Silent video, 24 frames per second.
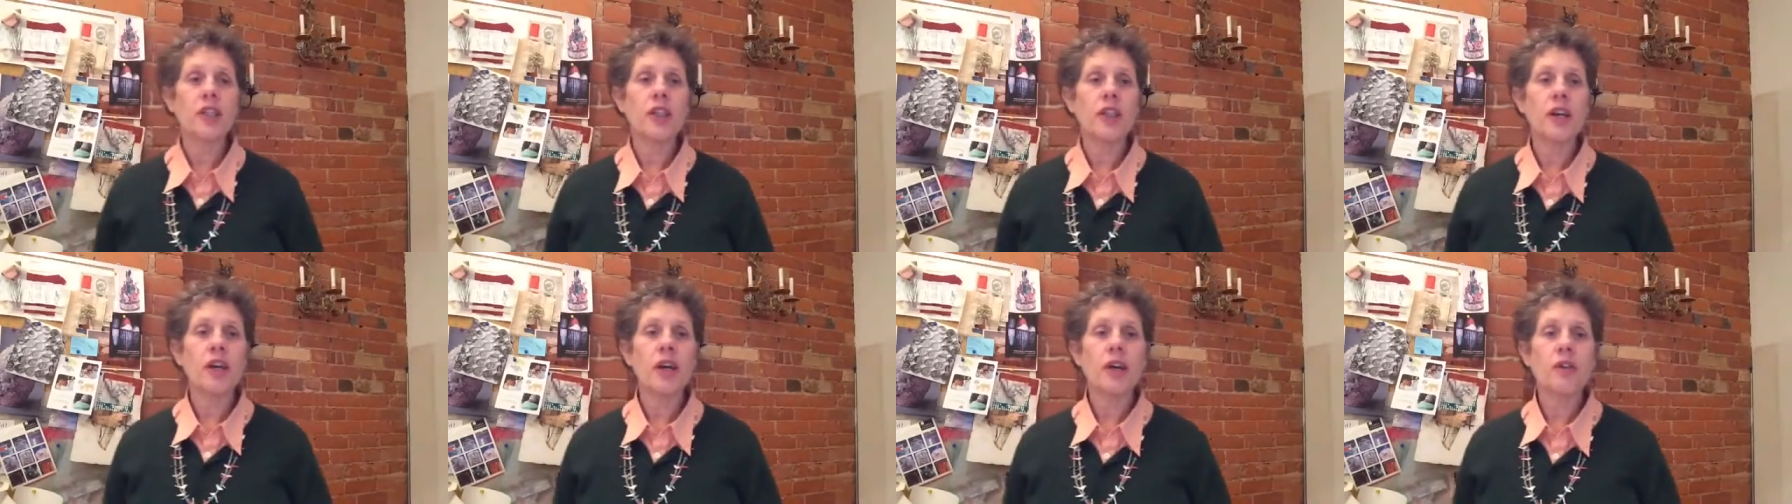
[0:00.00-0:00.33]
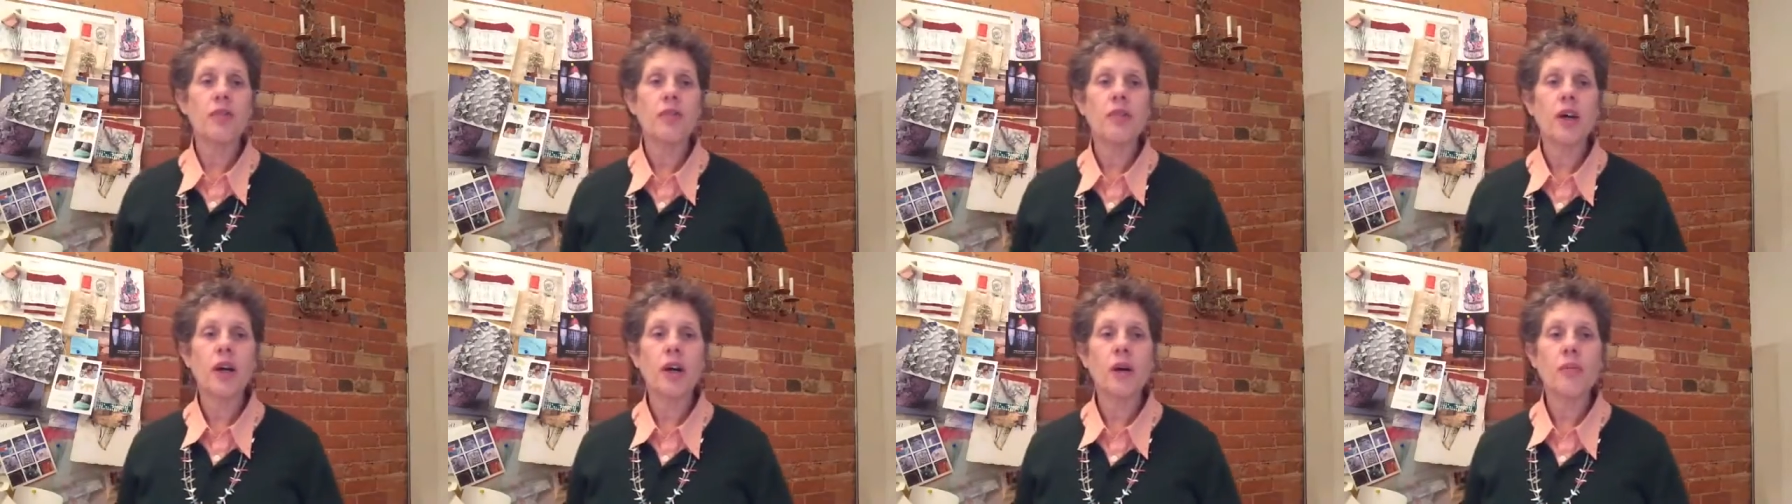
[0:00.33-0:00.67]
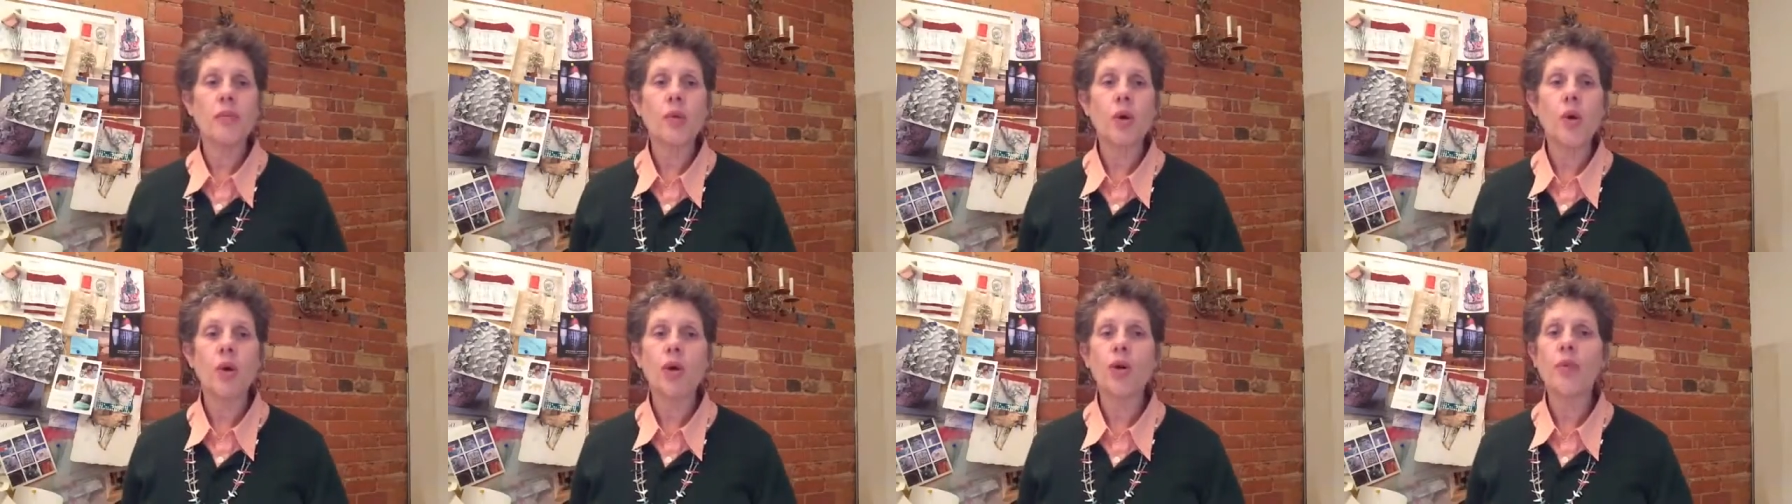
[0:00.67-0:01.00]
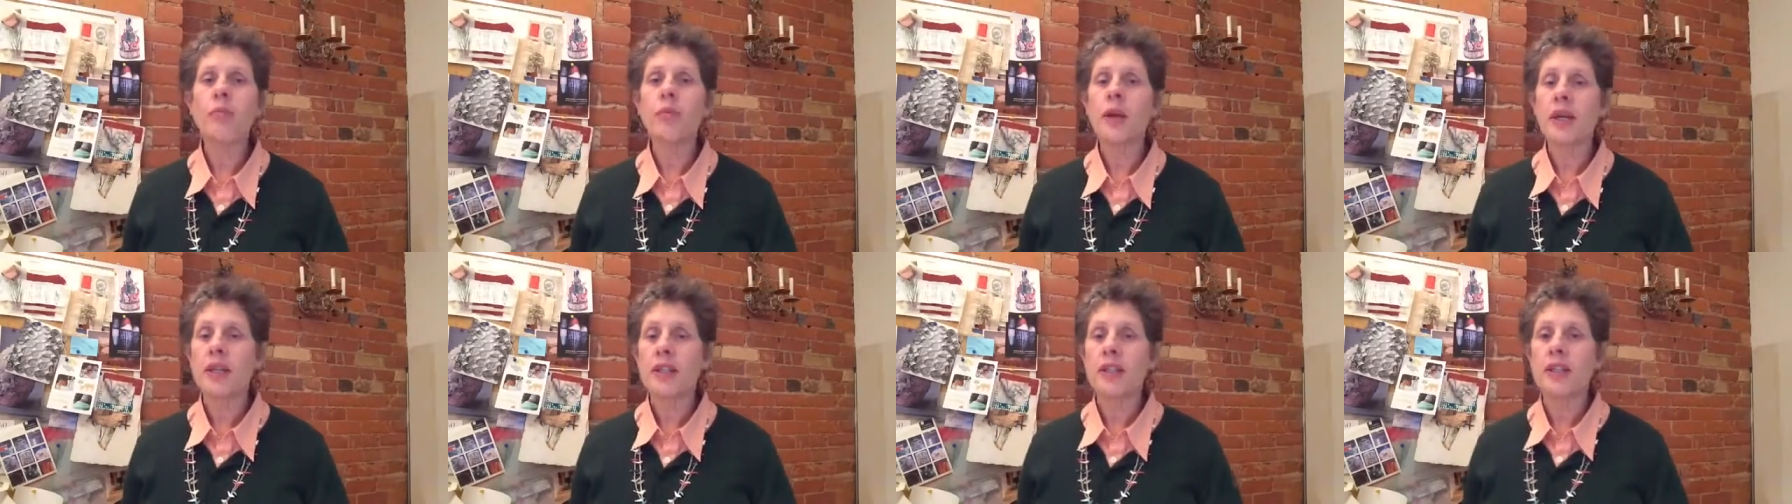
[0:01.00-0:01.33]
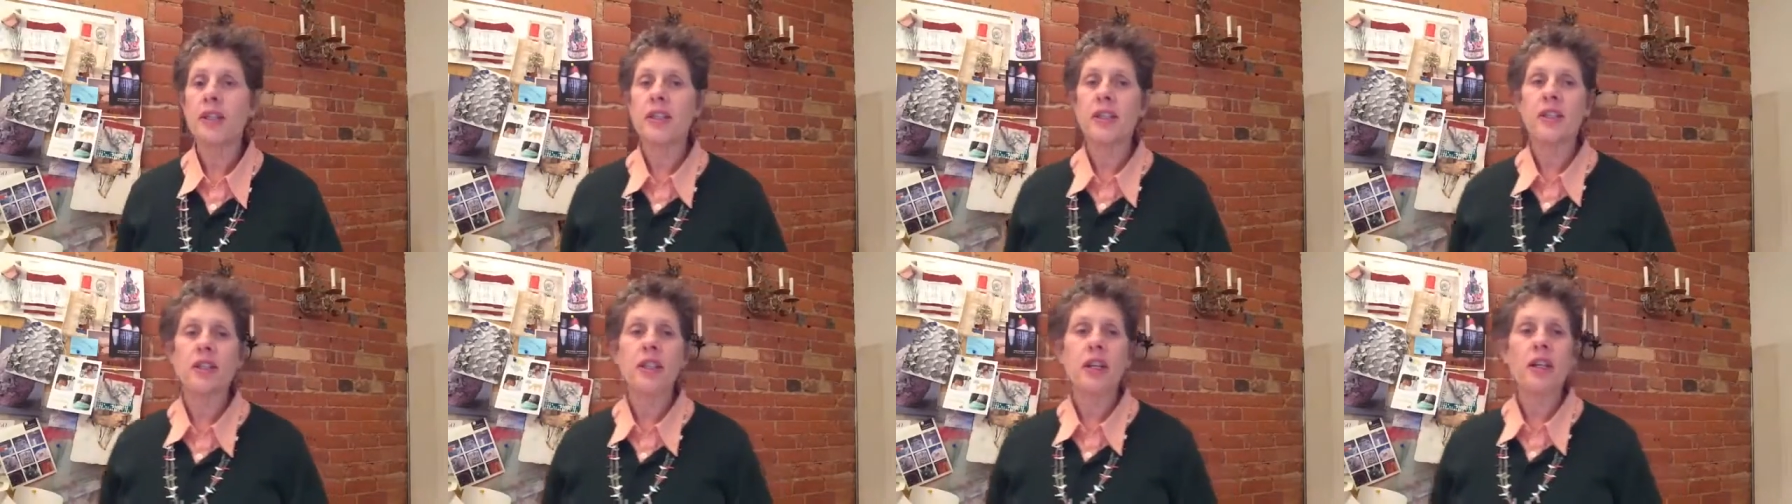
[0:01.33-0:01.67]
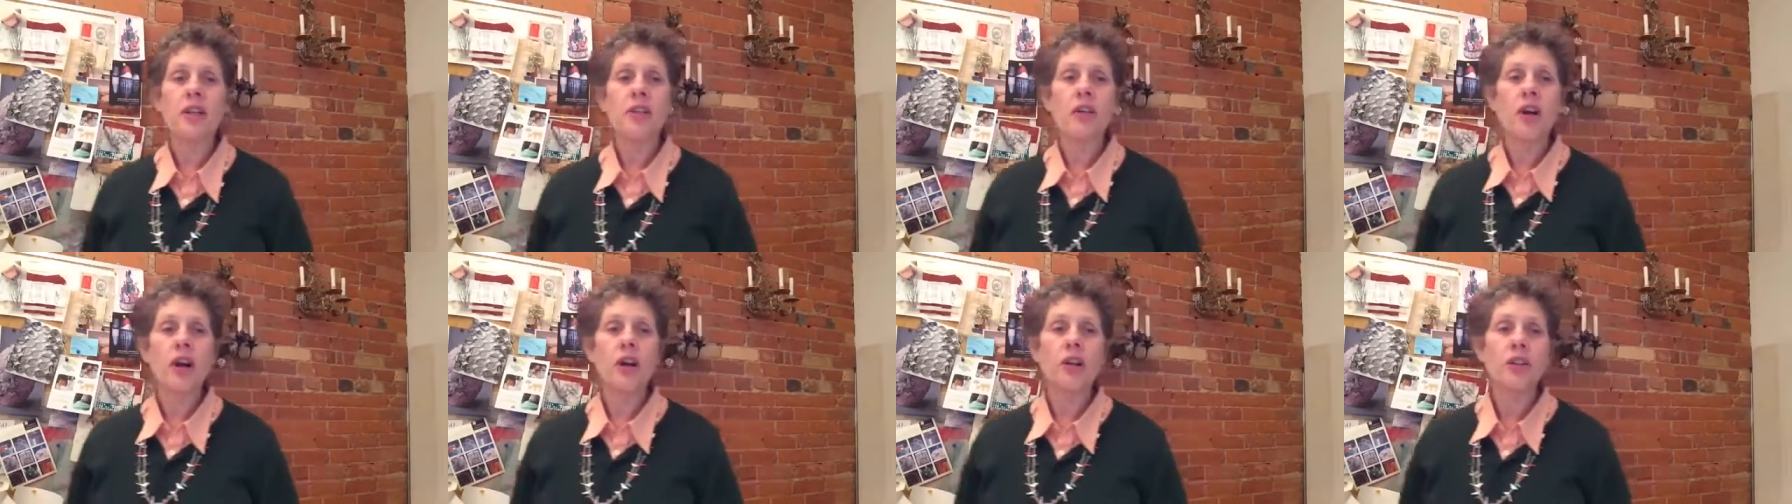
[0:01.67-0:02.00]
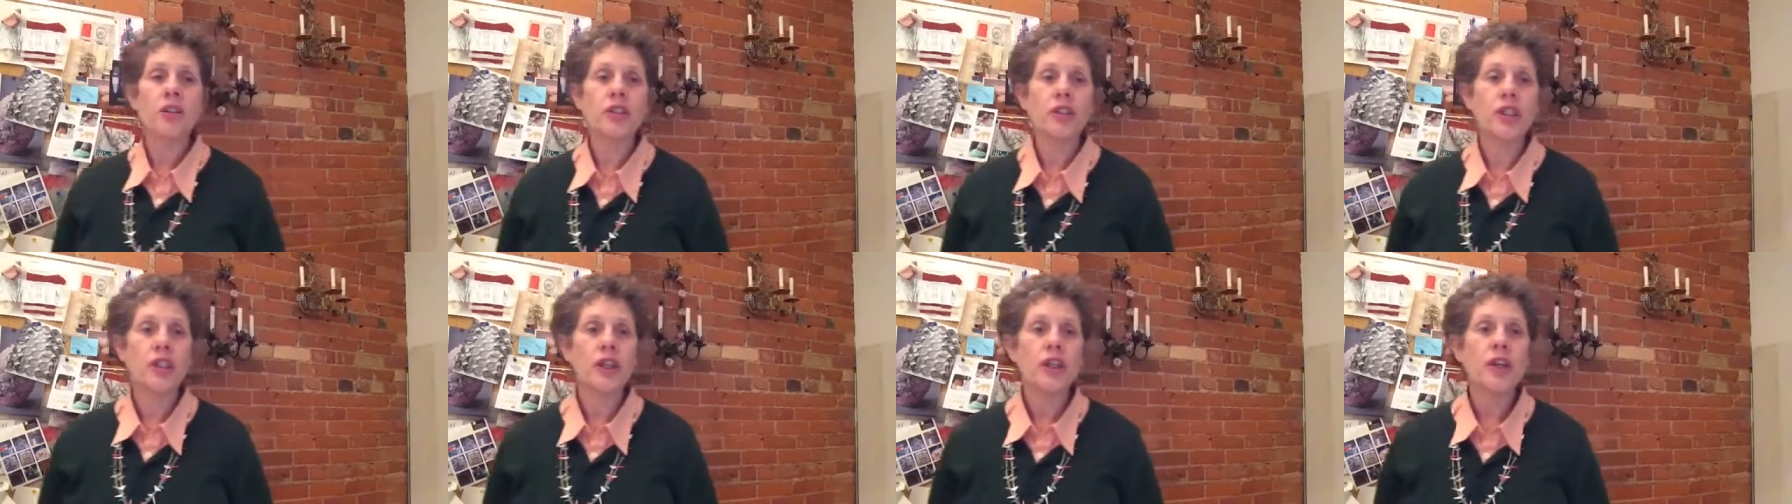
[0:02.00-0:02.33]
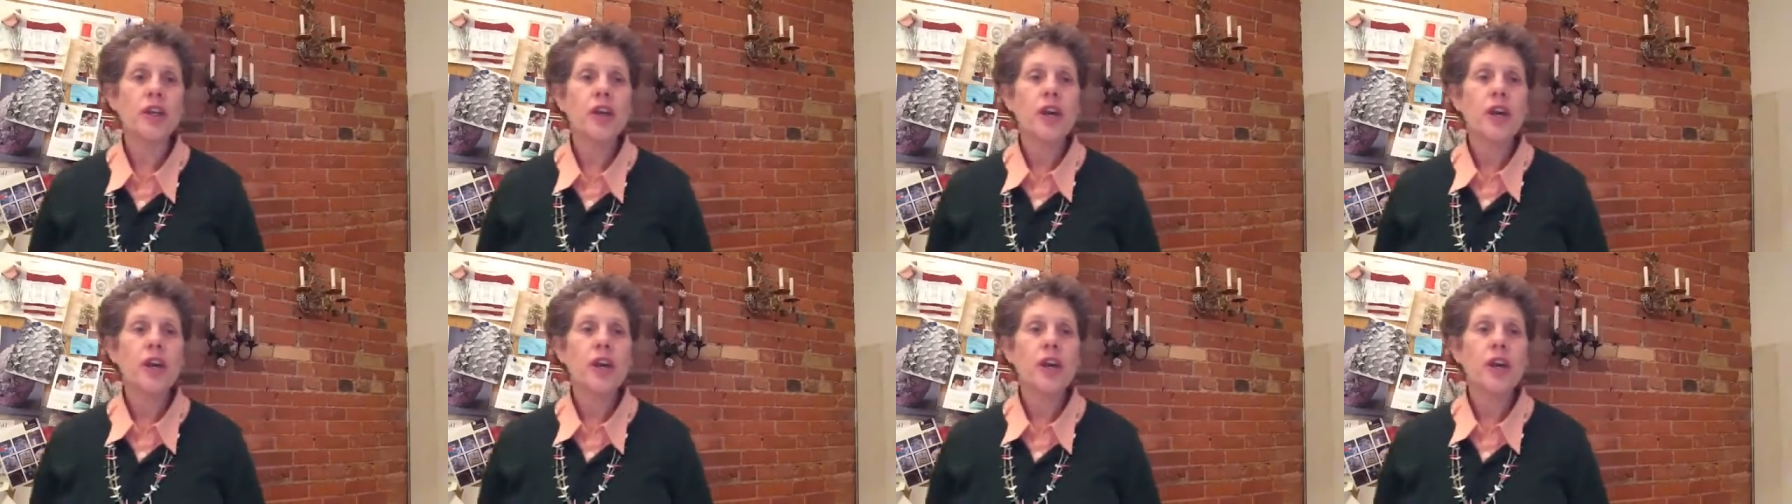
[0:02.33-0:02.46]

of Oral Medicine and Technology,